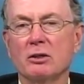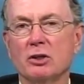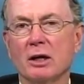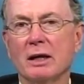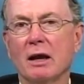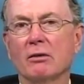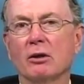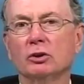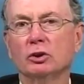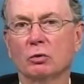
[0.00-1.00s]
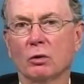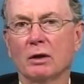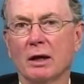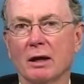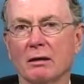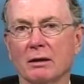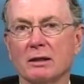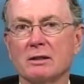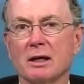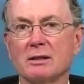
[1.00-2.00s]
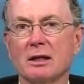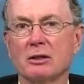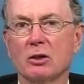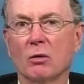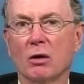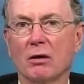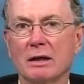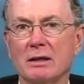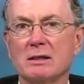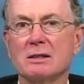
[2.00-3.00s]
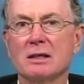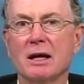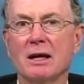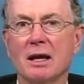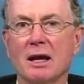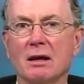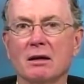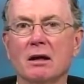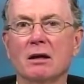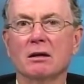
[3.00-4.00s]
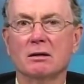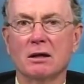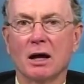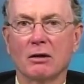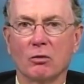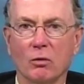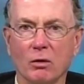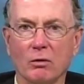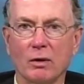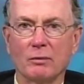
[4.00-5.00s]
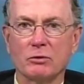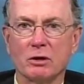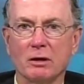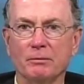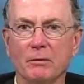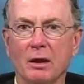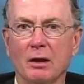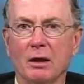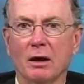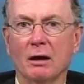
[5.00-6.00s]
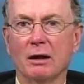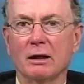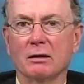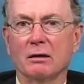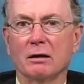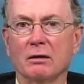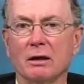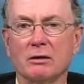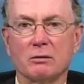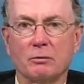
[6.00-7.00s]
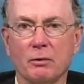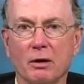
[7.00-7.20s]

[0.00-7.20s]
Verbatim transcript: check out the ShoreCan, that's S-H-O-R-E-C-A-N dot org website. Uh, and uh, that's a